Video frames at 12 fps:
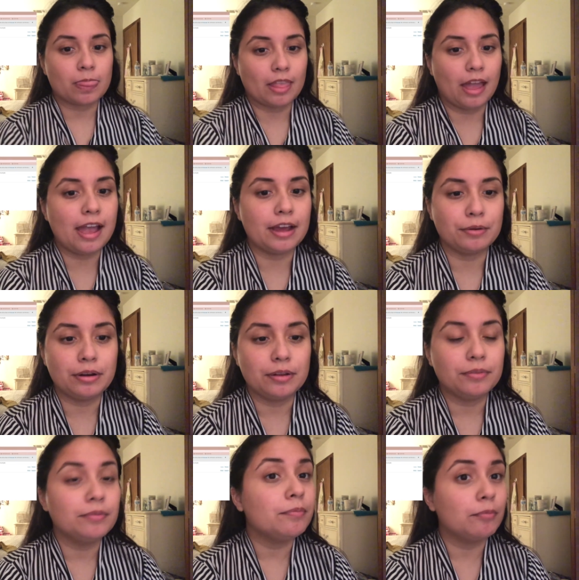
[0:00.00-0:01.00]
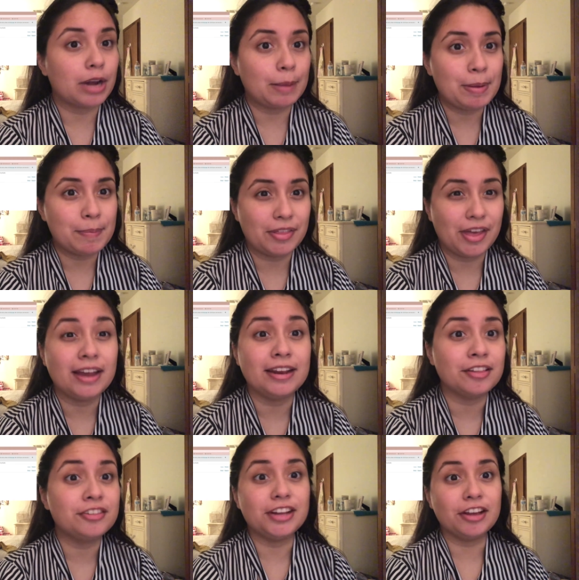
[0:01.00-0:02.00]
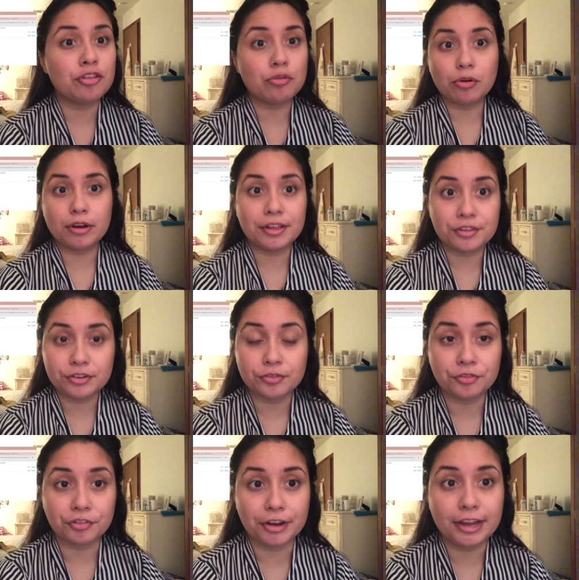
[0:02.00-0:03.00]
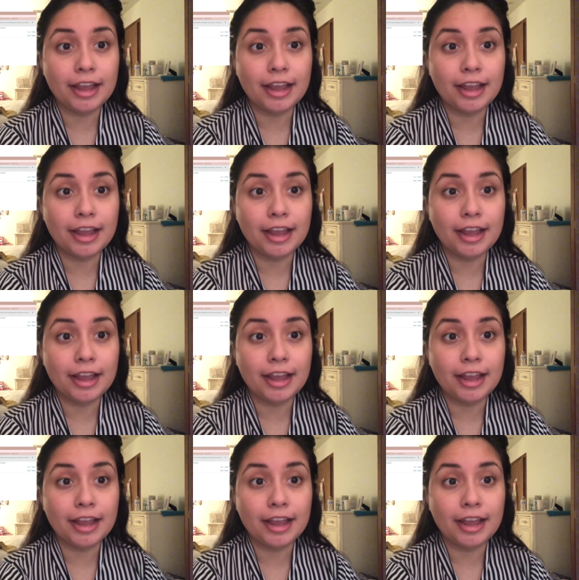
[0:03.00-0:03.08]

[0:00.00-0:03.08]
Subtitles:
And what I mean by that is Jstor isn't free.